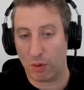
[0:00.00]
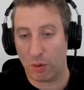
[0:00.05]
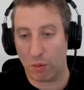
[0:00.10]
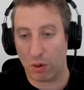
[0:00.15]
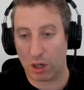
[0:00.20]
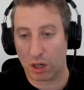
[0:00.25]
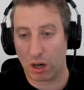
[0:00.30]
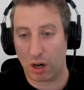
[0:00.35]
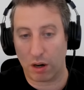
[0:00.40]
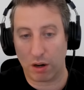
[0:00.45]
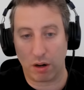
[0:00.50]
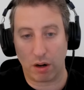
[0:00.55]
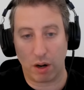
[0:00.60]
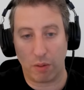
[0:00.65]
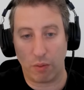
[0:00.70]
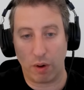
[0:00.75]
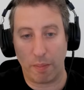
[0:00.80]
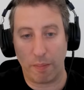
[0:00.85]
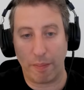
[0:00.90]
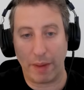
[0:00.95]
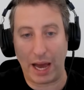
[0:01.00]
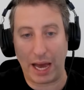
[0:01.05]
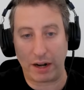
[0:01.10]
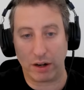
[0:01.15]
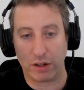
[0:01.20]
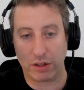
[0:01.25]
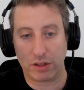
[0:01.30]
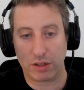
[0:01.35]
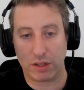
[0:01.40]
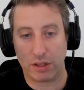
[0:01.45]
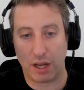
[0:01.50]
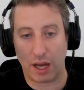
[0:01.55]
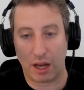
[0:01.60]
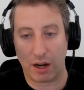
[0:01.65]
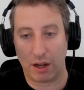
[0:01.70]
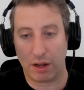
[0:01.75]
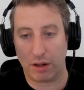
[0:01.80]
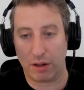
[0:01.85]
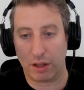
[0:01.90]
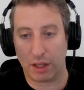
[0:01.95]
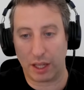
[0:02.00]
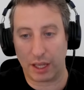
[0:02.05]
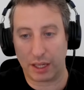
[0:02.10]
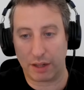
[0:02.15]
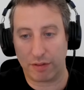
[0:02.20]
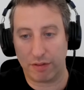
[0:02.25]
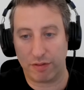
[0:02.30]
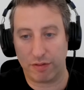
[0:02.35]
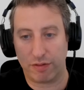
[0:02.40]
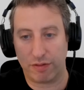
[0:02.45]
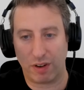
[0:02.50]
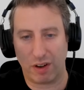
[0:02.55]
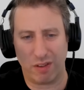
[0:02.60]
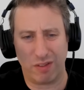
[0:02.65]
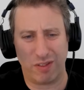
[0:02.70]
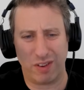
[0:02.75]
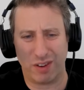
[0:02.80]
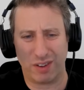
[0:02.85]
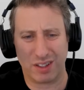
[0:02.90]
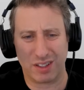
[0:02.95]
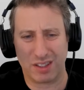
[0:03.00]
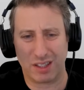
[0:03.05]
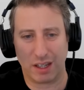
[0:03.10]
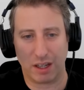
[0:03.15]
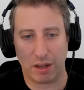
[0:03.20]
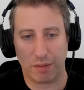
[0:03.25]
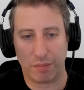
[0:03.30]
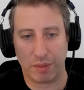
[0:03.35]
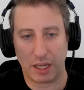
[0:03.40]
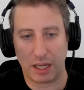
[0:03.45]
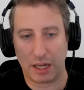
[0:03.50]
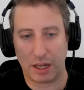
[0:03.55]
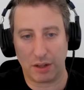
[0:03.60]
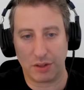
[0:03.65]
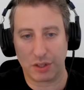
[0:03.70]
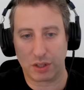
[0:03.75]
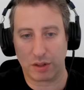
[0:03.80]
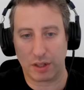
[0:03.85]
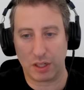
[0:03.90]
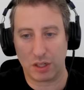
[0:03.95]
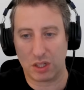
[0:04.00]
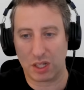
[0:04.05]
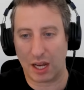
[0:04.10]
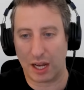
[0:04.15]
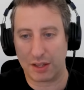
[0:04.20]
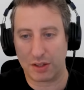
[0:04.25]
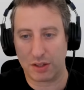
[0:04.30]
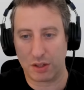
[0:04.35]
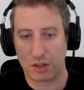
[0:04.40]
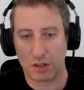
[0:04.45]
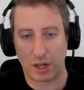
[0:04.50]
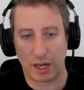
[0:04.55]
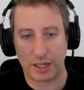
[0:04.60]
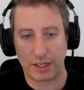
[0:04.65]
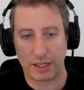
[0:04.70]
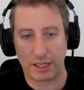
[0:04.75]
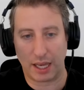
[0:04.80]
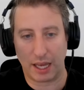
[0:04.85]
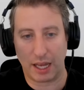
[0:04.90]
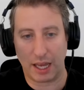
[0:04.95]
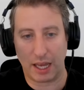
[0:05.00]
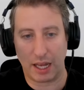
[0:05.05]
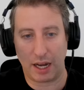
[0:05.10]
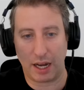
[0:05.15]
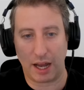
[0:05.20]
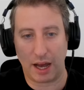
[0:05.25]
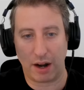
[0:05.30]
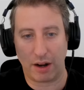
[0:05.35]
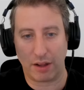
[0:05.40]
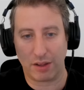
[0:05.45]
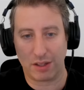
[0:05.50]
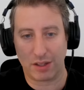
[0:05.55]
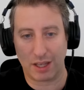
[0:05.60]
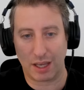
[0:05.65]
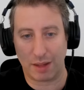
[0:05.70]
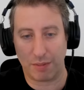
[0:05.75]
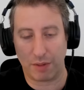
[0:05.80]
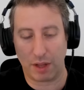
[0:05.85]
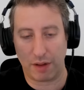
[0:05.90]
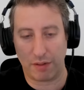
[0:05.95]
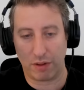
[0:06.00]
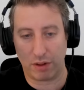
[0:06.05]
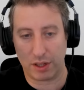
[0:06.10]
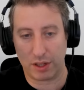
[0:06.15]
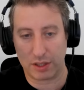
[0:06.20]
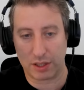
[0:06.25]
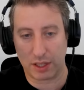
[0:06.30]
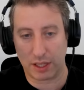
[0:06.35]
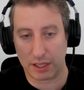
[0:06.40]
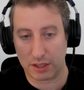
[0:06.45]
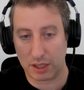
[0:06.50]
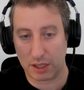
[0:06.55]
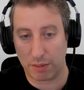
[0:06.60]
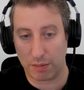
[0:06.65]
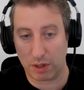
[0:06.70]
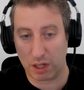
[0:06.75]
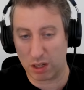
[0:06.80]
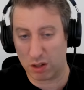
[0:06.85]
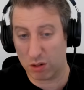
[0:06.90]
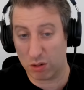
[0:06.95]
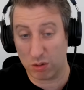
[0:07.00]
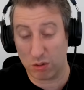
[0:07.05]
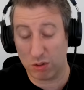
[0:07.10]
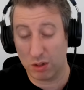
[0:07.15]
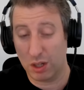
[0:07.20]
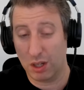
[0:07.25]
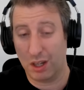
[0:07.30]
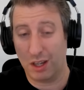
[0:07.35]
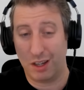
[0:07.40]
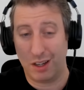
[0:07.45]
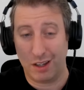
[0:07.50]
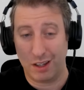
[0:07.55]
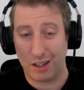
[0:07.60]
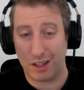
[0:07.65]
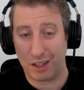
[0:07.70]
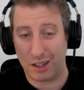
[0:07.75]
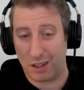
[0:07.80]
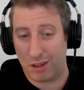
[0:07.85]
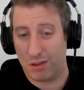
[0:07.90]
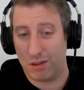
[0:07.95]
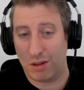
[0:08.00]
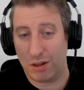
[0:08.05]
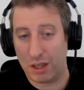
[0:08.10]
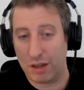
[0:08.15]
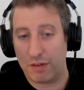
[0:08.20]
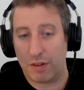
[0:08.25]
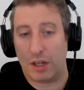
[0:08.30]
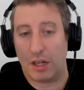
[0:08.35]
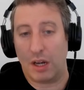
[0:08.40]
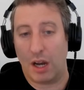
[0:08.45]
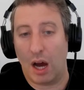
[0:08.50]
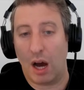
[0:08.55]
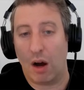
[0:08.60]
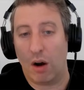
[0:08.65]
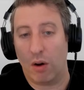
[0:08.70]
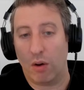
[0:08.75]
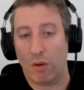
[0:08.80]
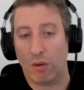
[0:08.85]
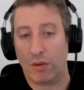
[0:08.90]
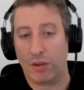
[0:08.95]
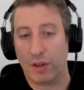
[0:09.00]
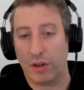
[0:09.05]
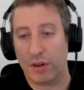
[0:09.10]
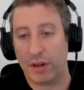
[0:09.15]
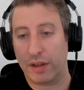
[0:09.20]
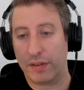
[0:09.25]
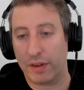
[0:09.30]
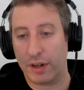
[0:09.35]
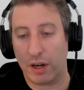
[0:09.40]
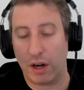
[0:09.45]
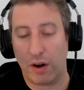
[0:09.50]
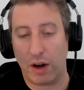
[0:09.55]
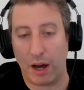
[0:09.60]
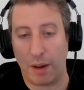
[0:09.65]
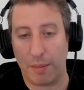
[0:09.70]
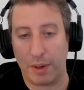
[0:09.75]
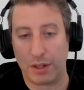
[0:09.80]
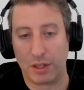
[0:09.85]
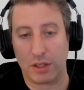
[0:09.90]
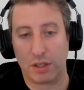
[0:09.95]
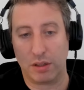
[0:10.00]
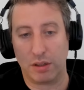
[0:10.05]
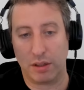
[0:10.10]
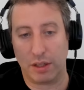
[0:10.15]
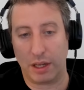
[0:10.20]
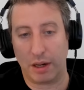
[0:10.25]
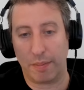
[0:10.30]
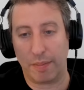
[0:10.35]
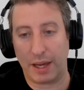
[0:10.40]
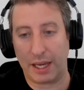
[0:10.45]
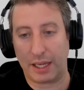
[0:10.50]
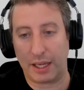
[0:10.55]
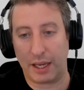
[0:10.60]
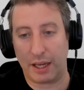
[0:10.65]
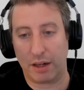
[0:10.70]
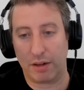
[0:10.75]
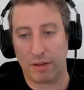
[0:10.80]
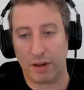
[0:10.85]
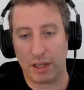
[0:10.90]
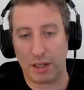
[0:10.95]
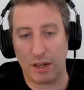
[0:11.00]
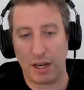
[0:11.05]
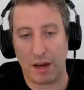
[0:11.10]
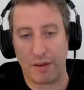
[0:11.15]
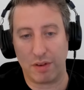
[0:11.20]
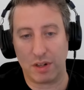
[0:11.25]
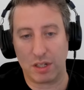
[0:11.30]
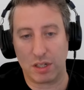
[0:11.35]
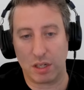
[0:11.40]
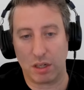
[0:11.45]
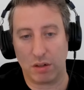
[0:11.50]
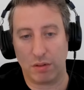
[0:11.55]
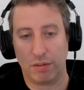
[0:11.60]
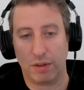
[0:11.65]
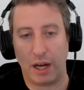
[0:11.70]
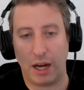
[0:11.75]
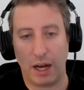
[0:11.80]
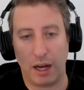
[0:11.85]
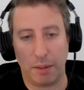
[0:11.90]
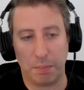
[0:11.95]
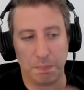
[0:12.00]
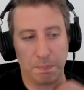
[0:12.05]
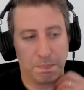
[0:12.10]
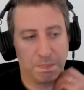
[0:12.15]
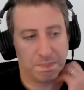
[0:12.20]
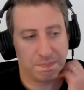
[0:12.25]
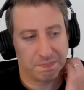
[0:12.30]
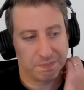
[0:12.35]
but work harder on what matters, not on like focusing on P&L screenshots and trying to get in and out at the same level as like somebody who like, you don't even know how much they're making, right? You never do. I